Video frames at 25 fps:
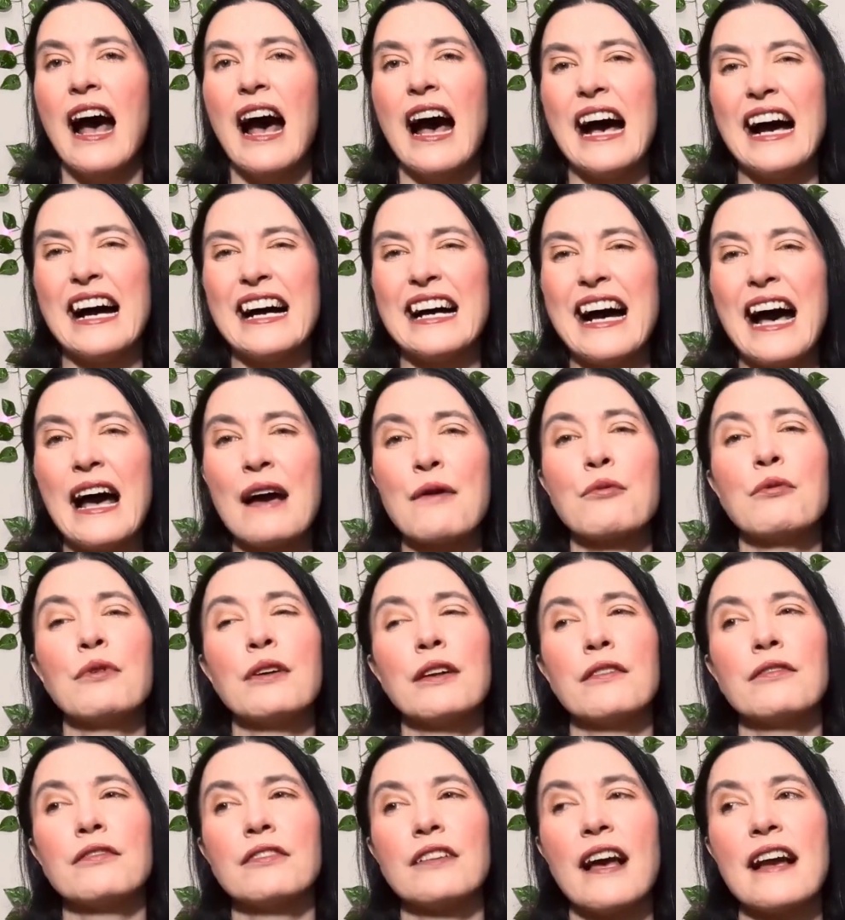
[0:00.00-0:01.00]
I
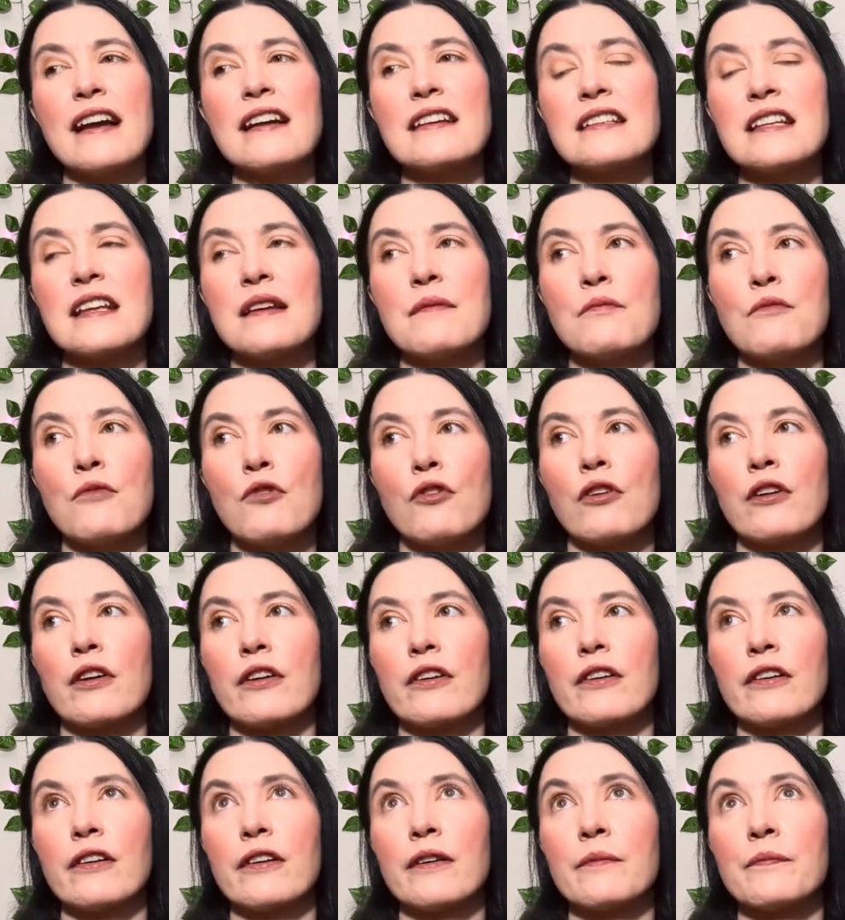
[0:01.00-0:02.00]
would have liked a
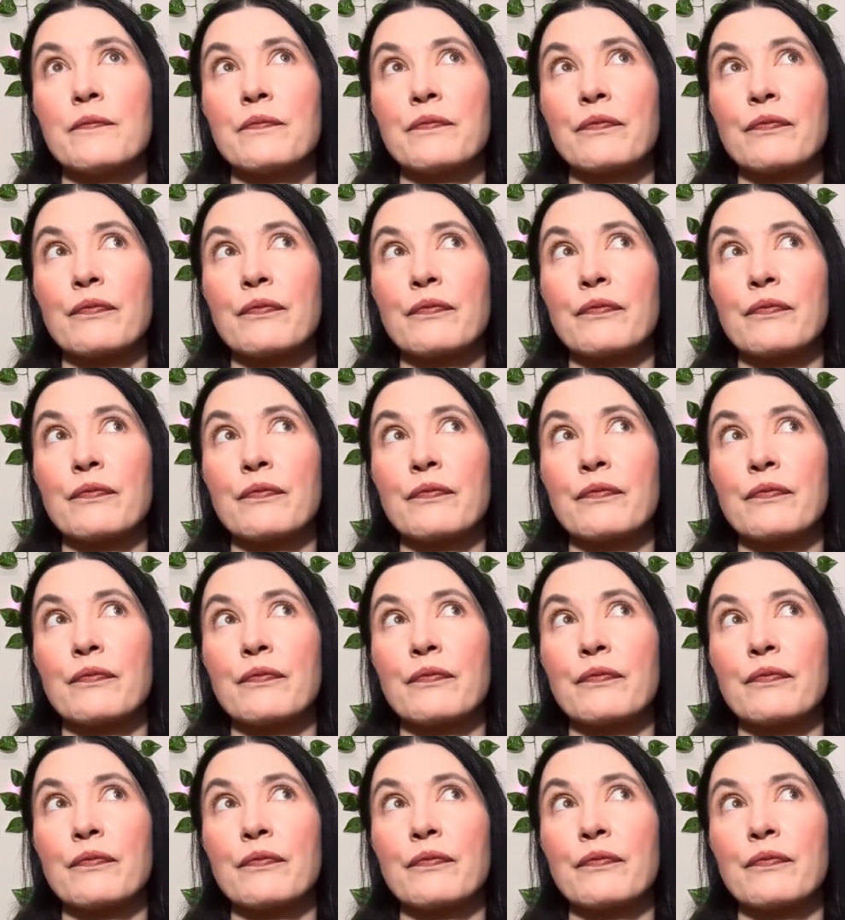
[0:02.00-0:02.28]
more